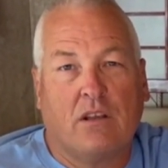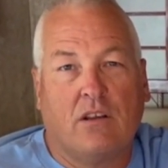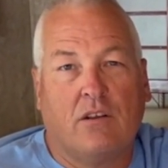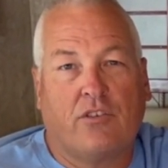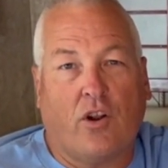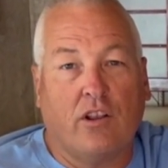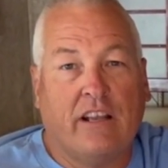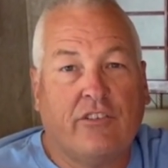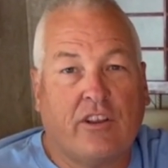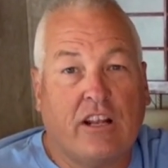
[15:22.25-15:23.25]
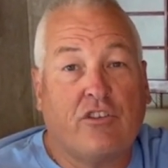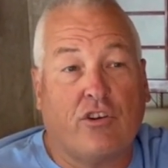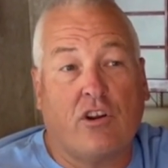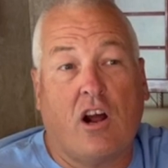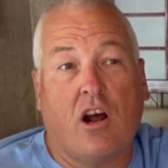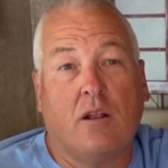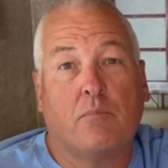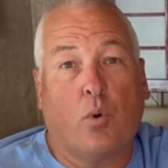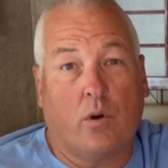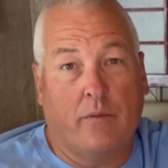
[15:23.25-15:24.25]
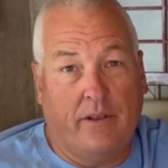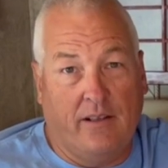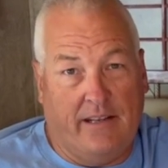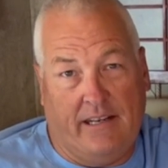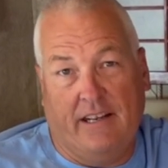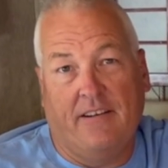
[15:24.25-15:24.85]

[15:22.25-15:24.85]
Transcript: Starlink is going to turn on portability.